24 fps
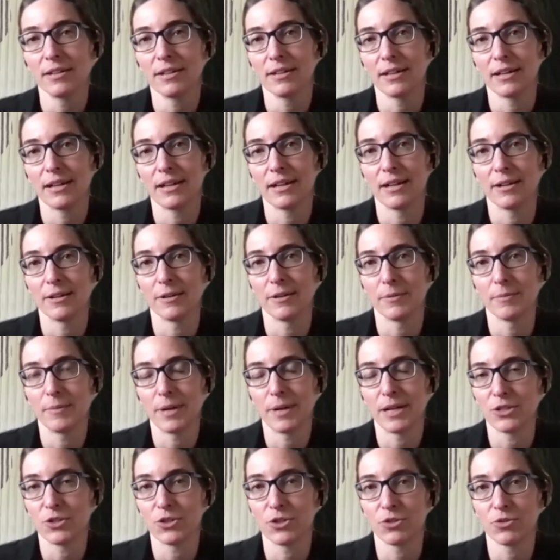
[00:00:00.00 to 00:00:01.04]
um,
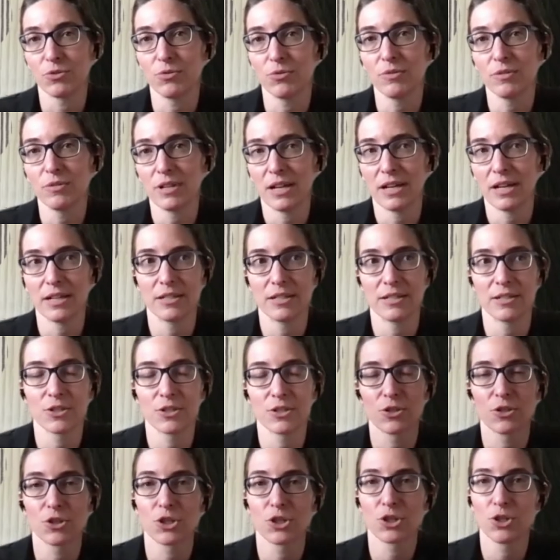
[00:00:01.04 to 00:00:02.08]
as soon as
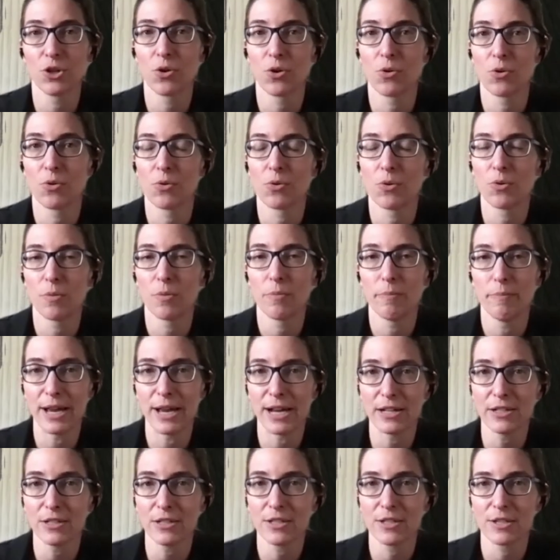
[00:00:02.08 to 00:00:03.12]
the snow
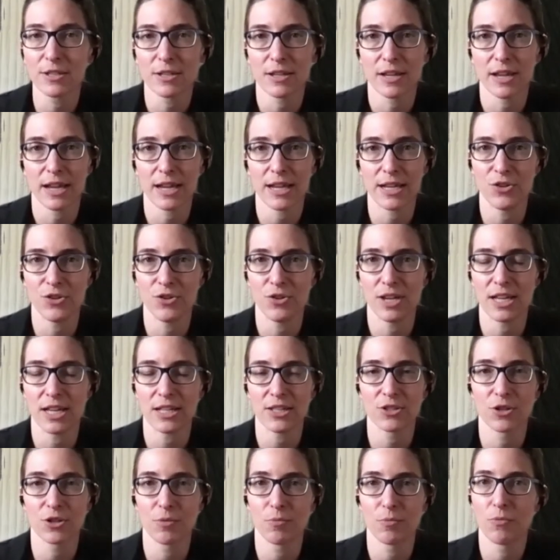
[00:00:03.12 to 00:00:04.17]
melts and you get
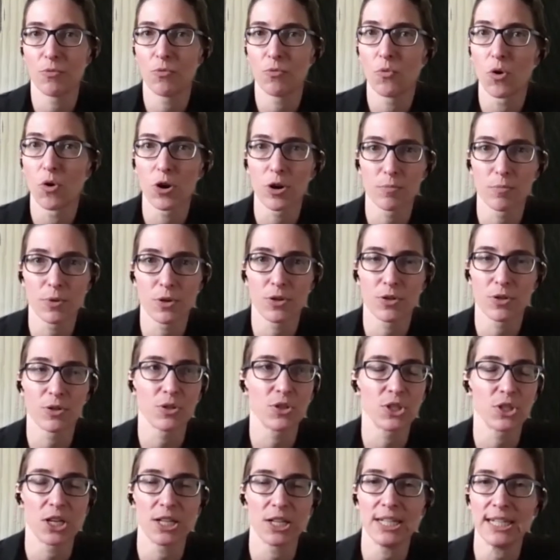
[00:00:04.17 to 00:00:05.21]
some warmer,
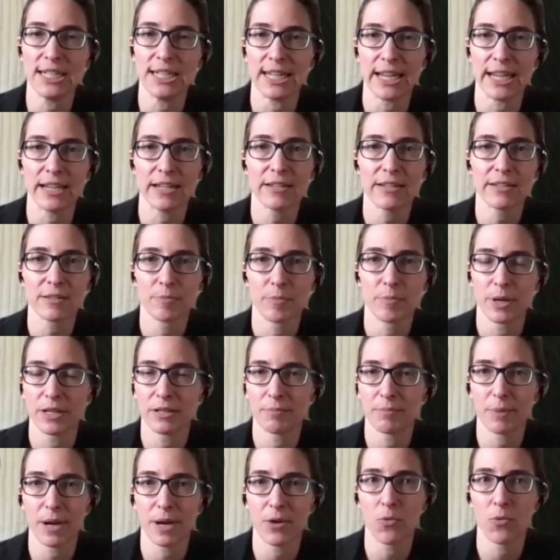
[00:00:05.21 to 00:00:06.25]
sunny days, but
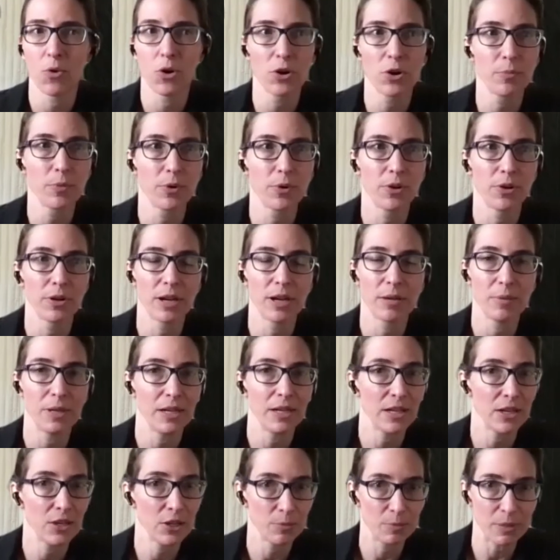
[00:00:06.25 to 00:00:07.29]
by mm-hmm. warmer, mm-hmm. I mean
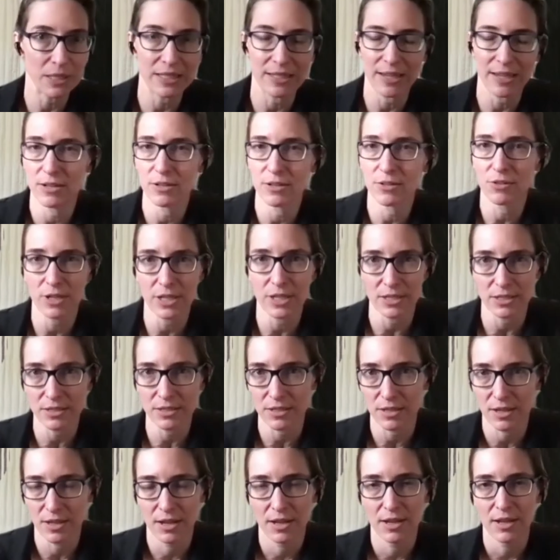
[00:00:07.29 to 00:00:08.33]
it could be 10 degrees.
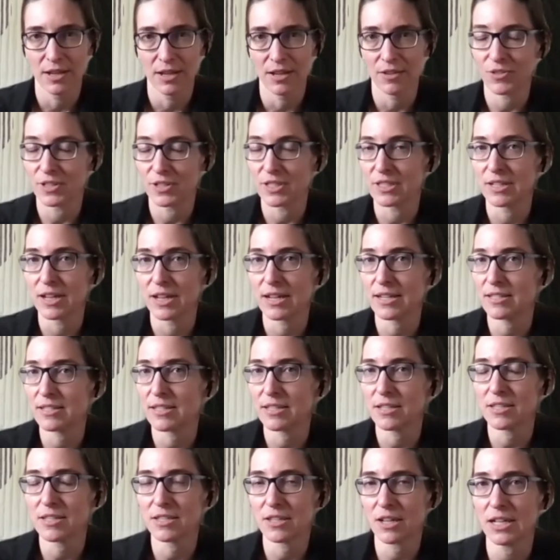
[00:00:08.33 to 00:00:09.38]
If it's nice
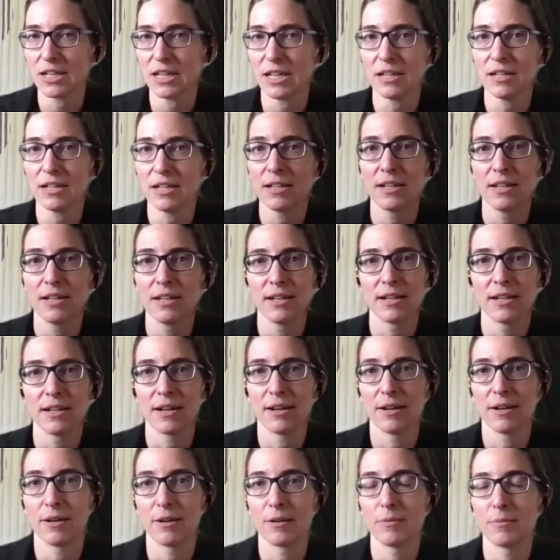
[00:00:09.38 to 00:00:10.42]
and sunny,
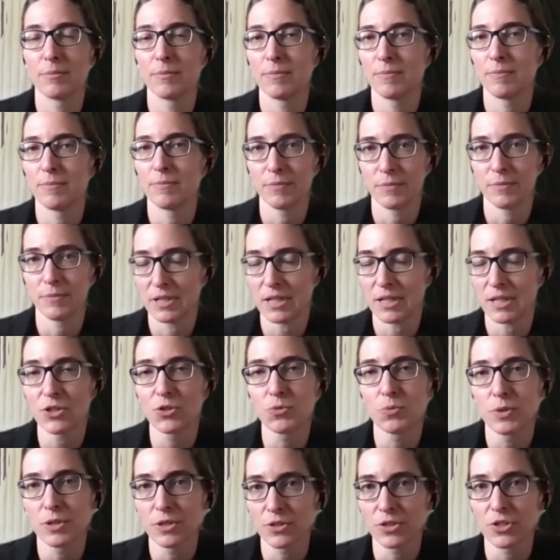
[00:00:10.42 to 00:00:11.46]
um, ticks
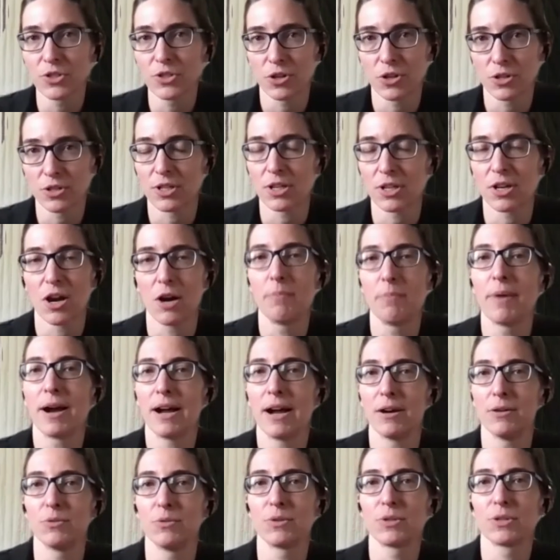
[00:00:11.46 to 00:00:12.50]
will start to come
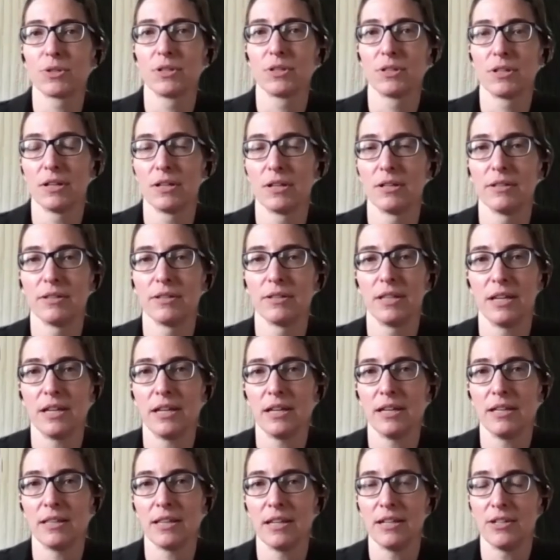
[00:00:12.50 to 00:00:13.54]
out. Uh,
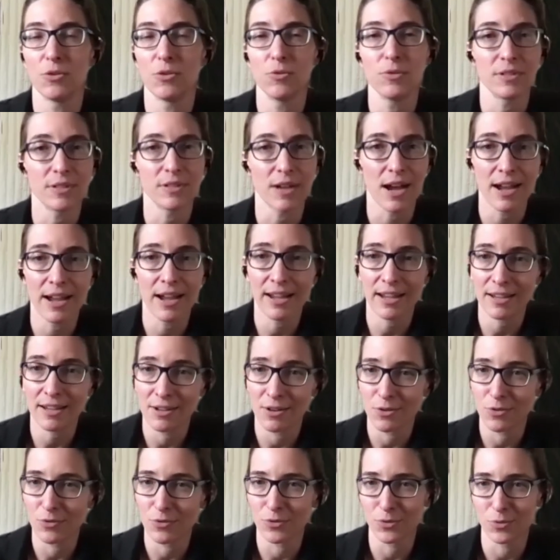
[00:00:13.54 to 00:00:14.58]
they they don't die
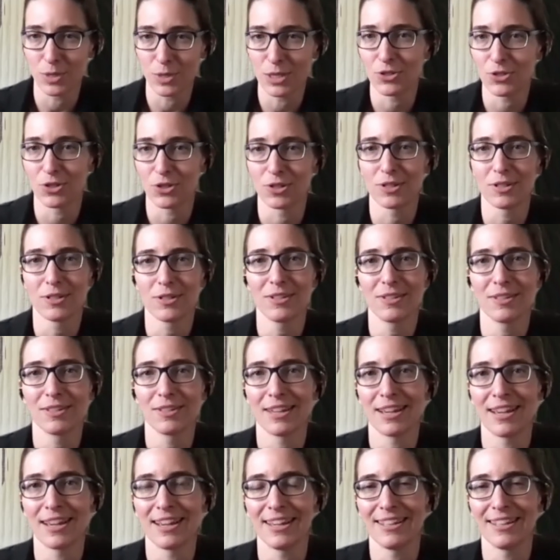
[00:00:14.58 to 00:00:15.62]
over winter.
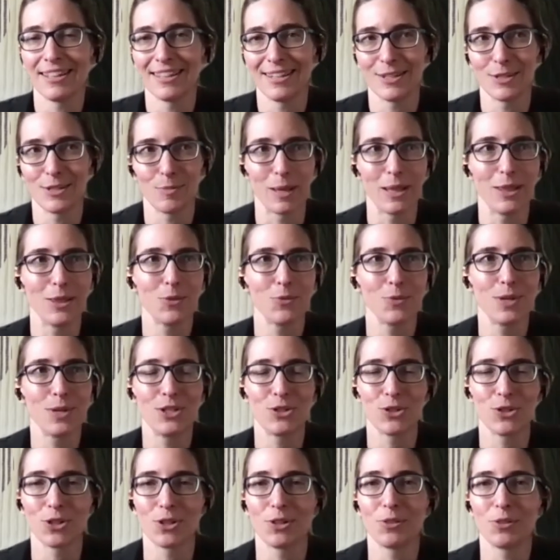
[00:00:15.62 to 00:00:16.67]
They they spend the
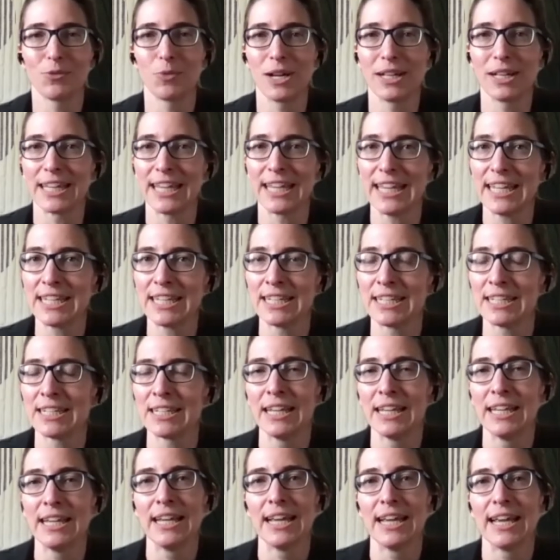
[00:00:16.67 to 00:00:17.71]
winter well hidden,
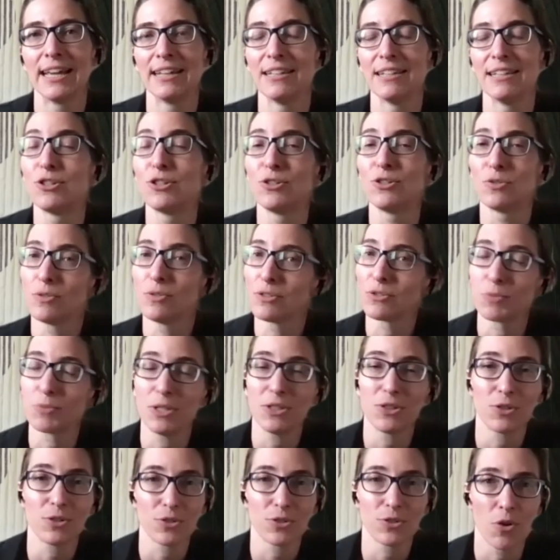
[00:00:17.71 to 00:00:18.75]
and as soon as
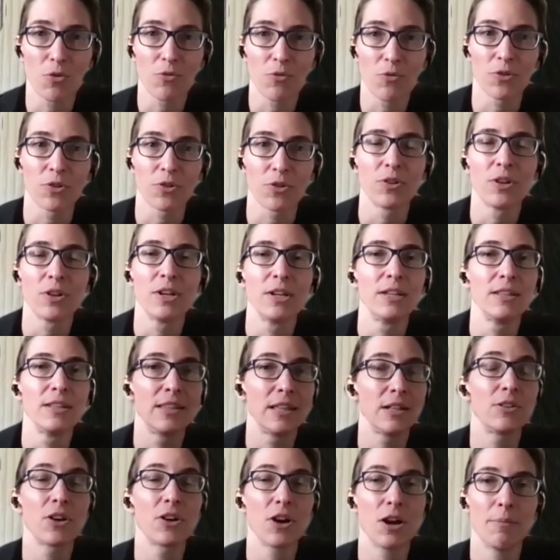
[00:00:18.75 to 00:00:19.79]
winter is over,
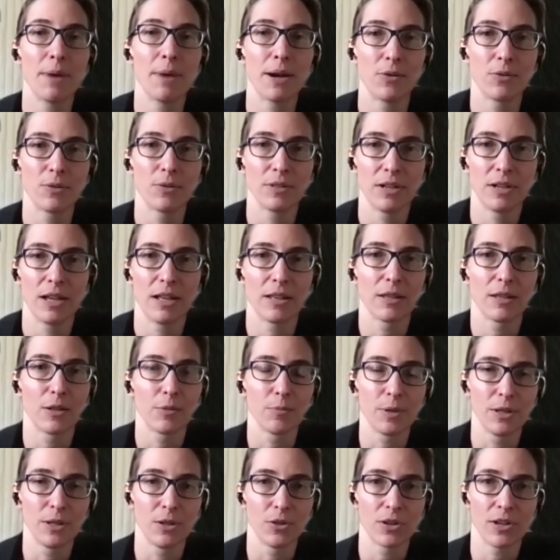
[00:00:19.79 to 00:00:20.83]
they'll come out and they'll
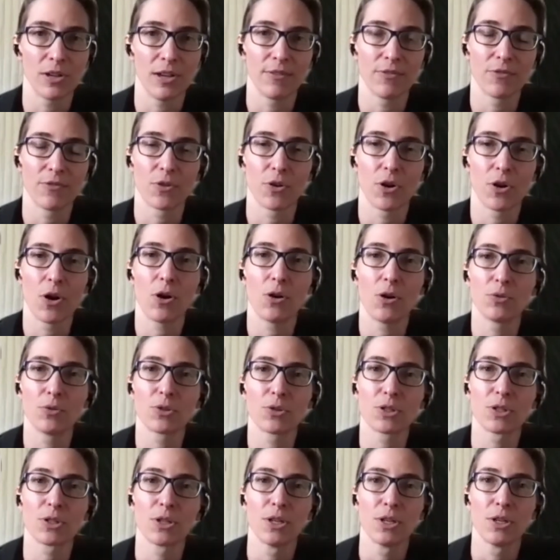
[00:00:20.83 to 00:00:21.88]
be looking for a
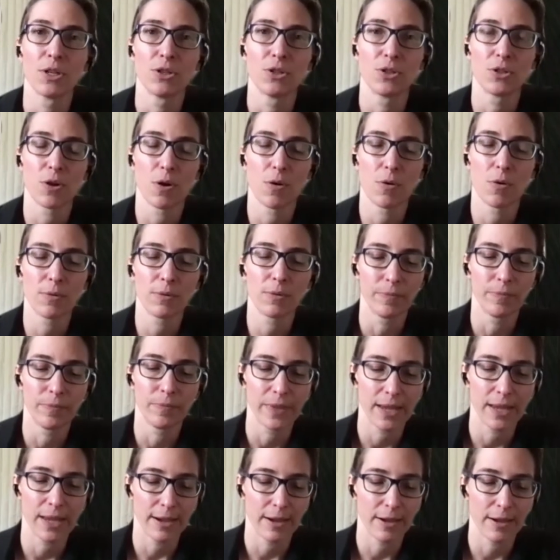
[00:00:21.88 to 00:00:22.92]
host. So
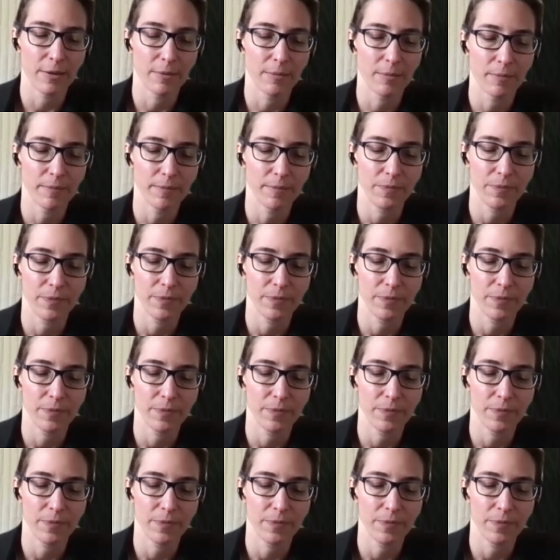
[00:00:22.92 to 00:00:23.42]
um,